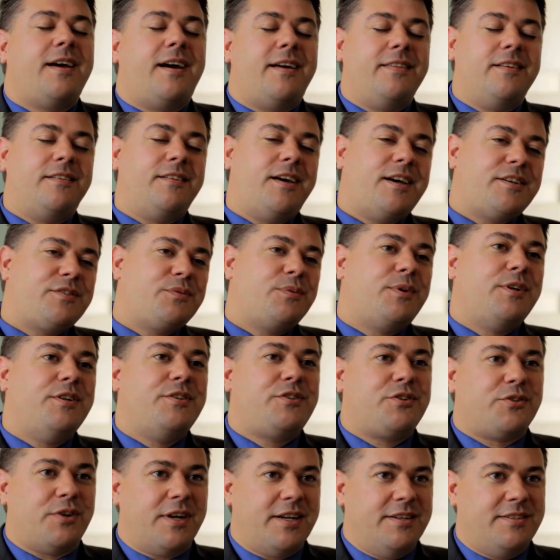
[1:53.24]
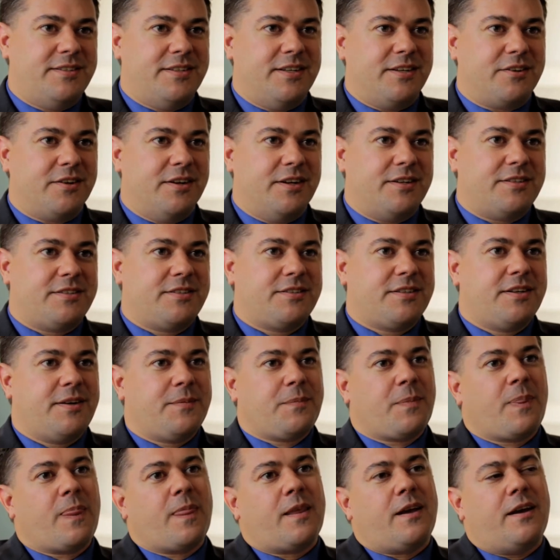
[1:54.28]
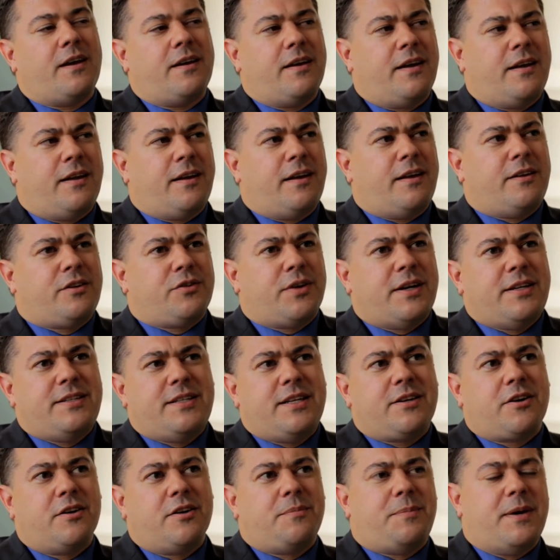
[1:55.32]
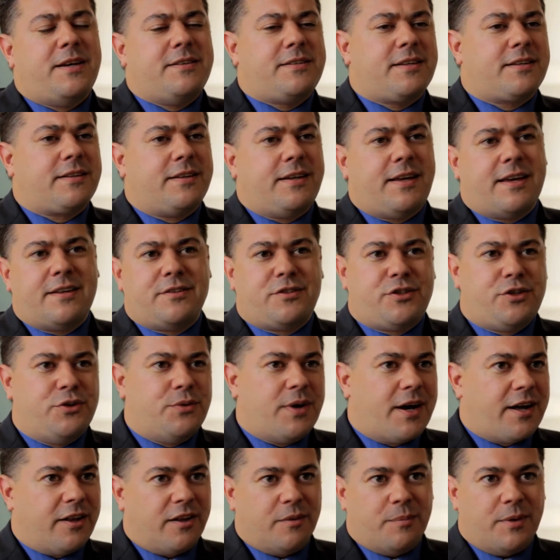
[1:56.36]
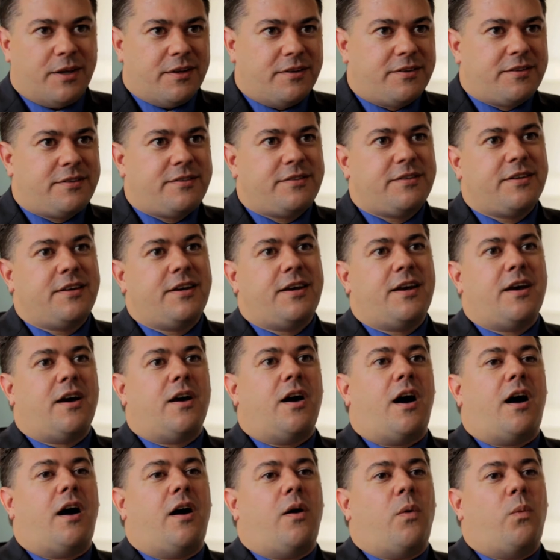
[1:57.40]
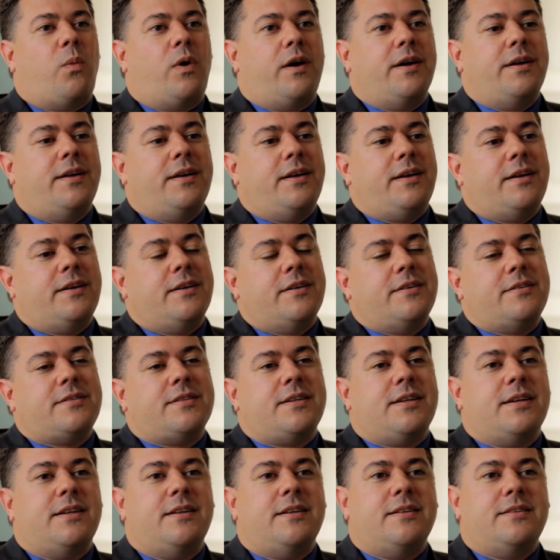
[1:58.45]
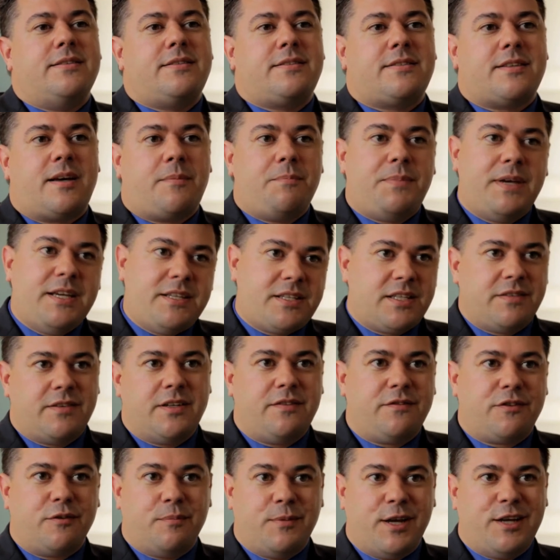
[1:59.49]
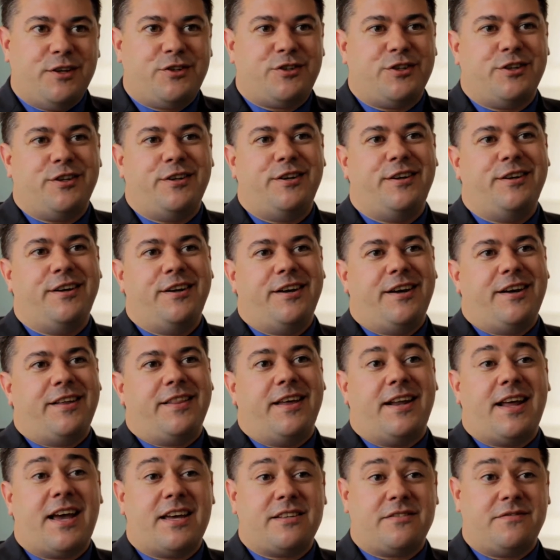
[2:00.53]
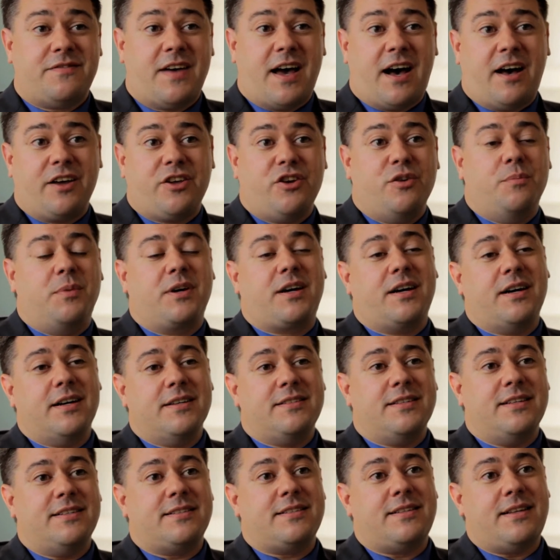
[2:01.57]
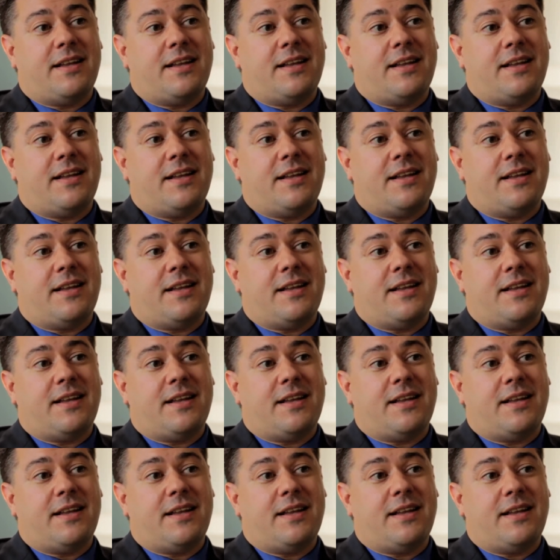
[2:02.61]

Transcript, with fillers: And the last one is trade secrets. A trade secret basically has two elements. One is it is some piece of information that has value because it's